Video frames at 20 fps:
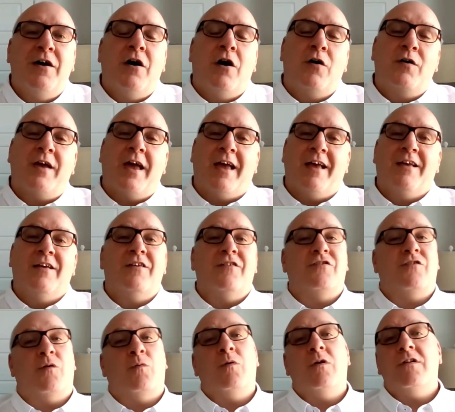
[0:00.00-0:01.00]
Okay,
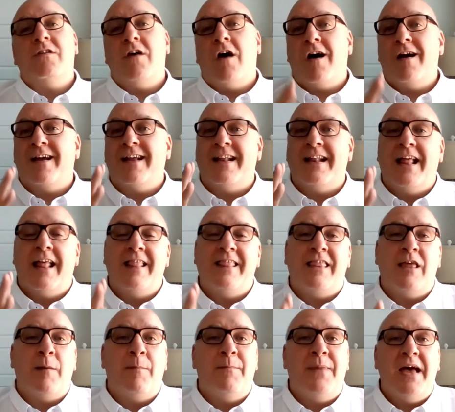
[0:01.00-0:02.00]
so we're talking
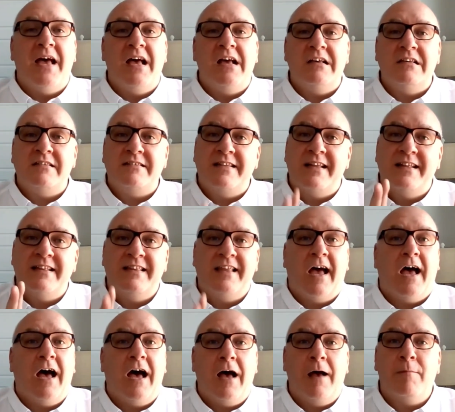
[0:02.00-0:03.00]
the best
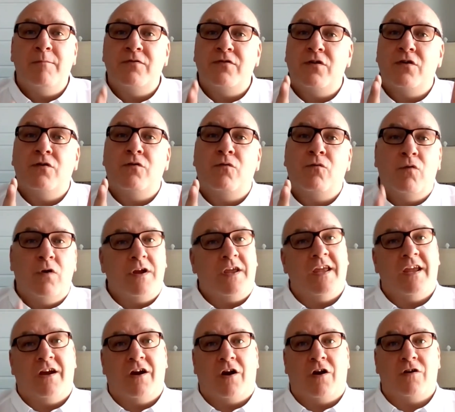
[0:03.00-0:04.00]
Topps
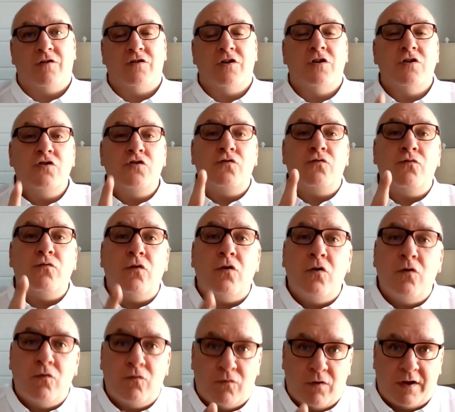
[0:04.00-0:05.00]
rookie cards,
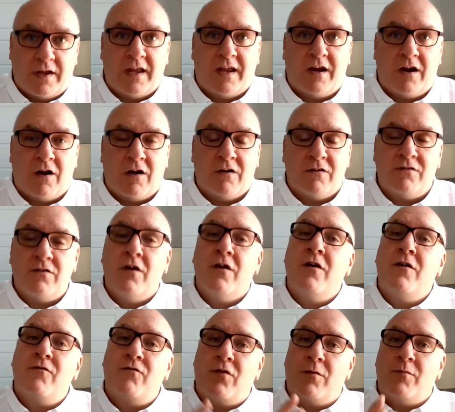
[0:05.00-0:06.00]
true rookie cards
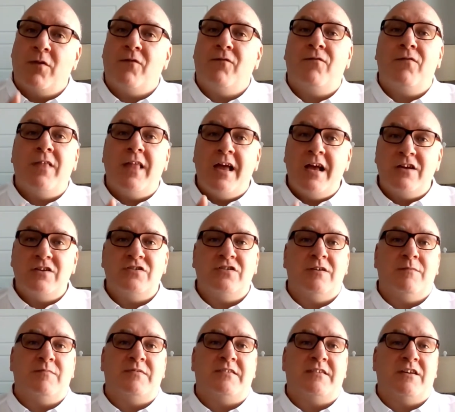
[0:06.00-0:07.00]
from the
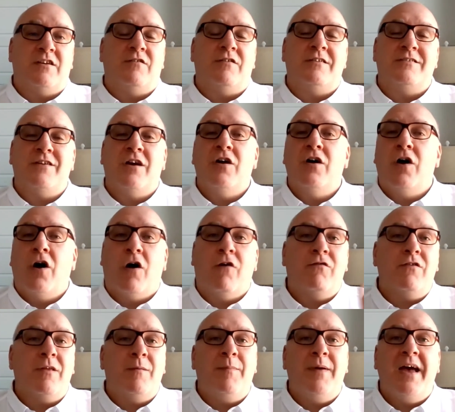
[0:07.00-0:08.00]
flagship series
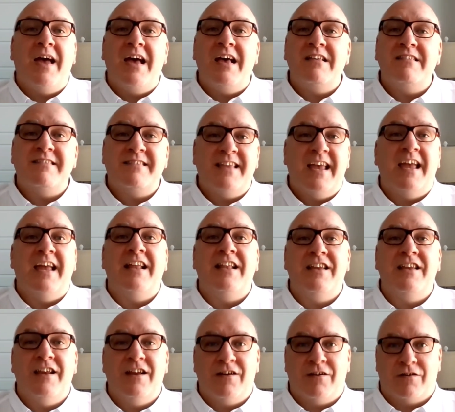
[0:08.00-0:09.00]
over the past
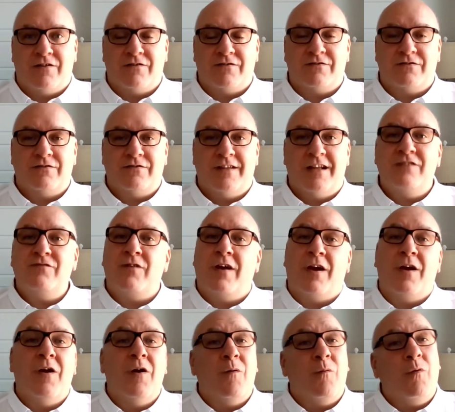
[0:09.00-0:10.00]
10 years. That's
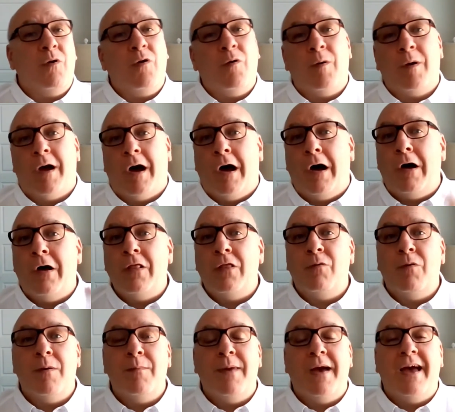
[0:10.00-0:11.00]
right. We're going all the
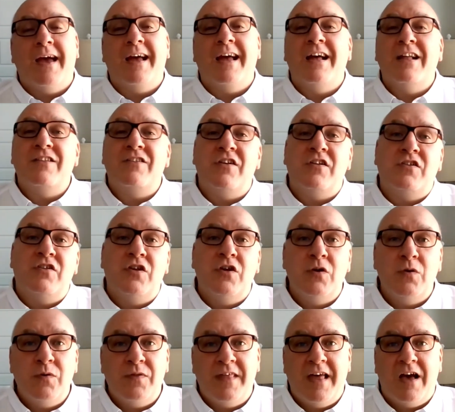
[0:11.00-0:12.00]
way back to
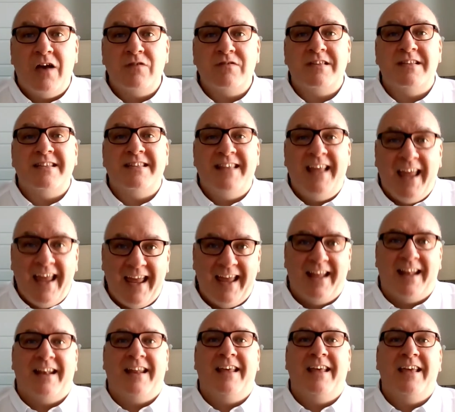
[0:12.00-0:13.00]

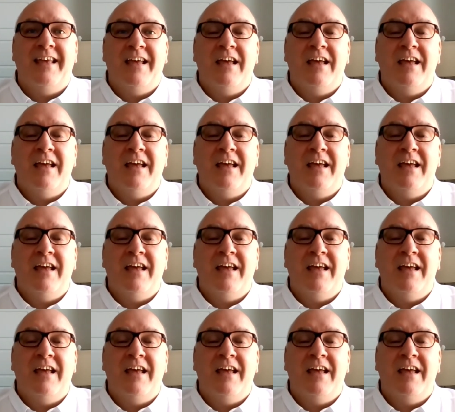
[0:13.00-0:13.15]
2010